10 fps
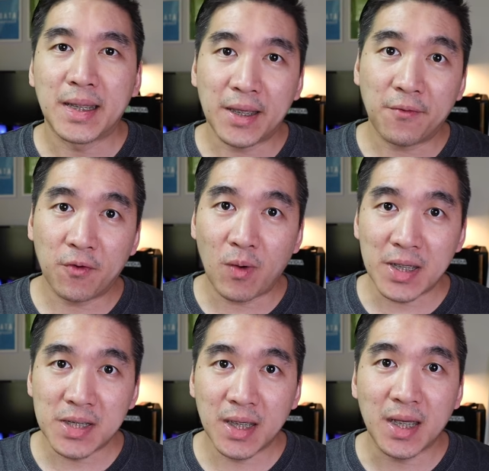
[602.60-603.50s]
Thank you
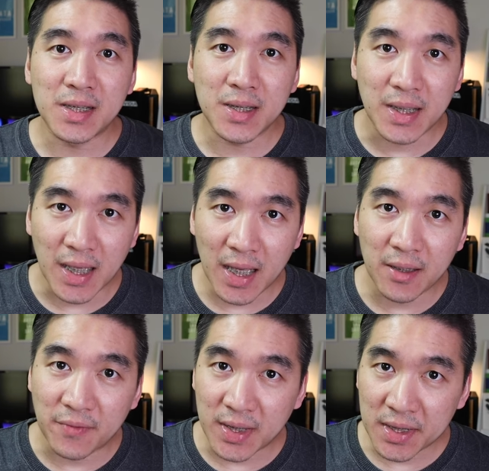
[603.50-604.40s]
for watching until
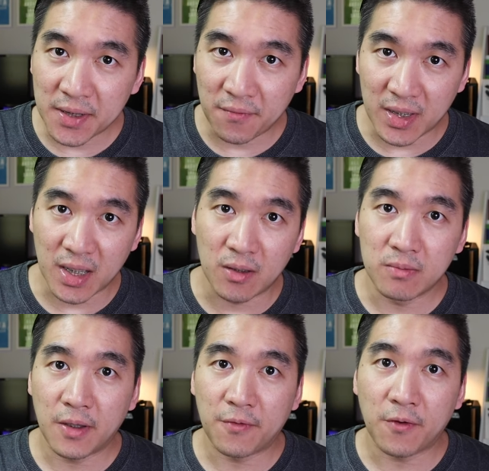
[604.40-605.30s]
the end of this video.